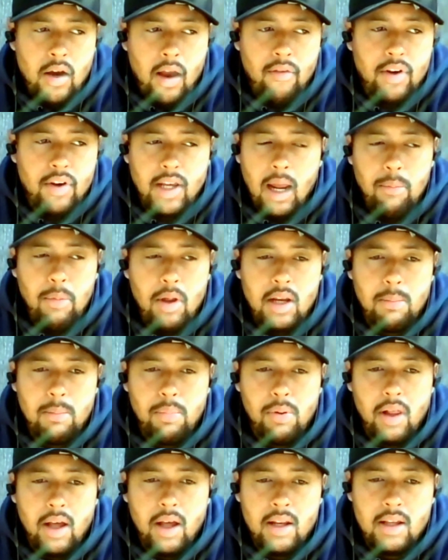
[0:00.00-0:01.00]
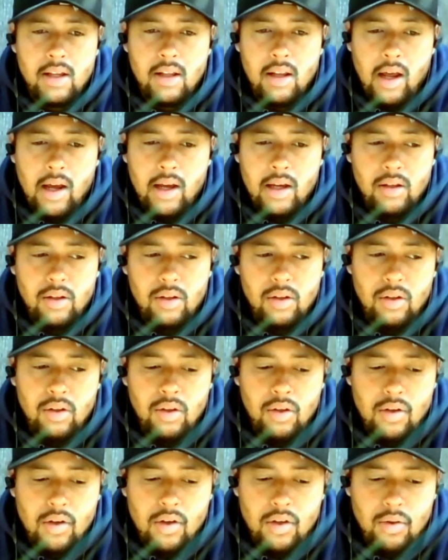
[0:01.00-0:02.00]
Every game that he played in, like,
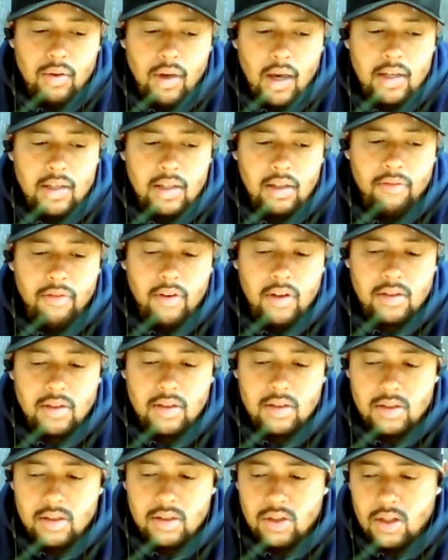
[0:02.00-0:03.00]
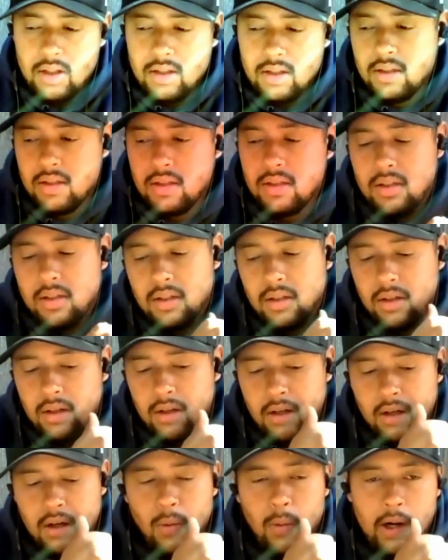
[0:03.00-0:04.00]
you had defenses adjusting to
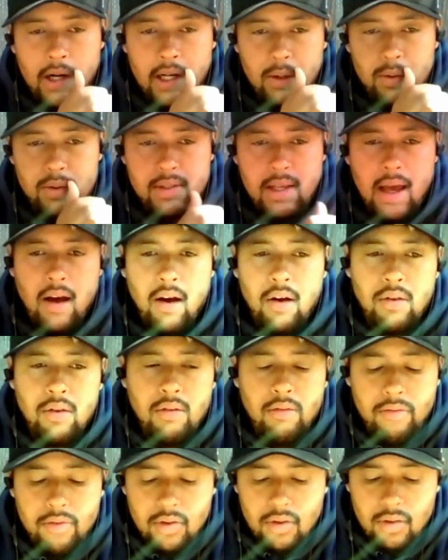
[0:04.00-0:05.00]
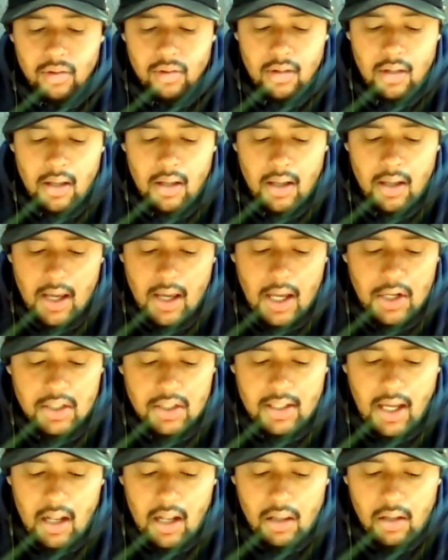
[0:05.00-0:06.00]
where he was at on the field, and just
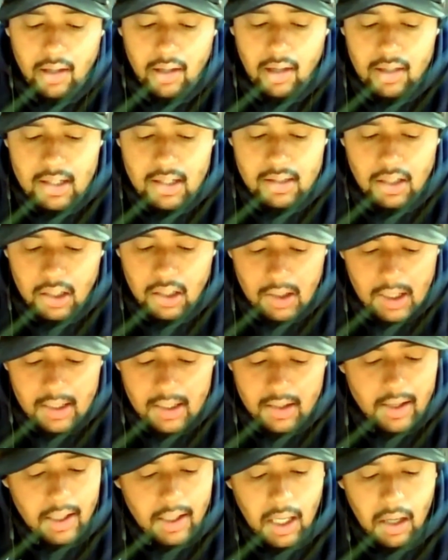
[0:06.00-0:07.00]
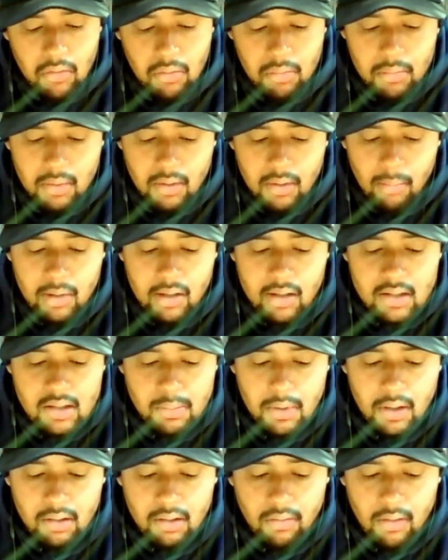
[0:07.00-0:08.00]
kind of looking at the grade they gave him. I mean, it
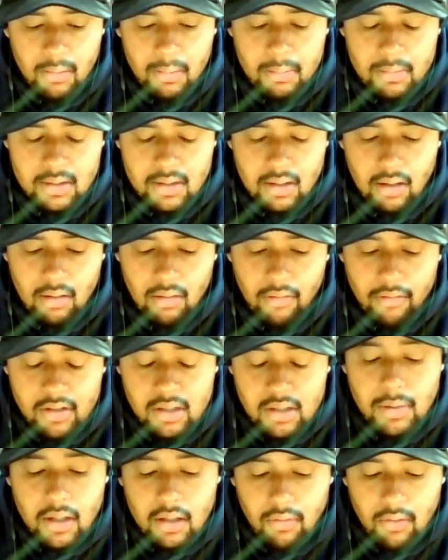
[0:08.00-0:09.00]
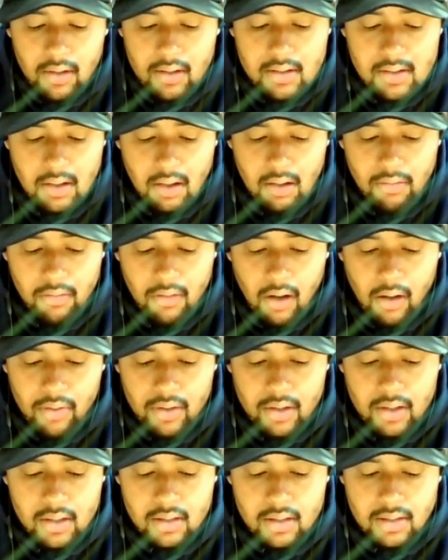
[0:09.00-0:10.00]
speaks for itself on
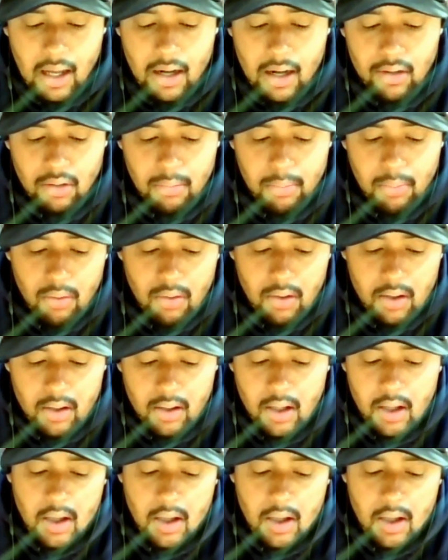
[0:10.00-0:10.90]
the scouting report.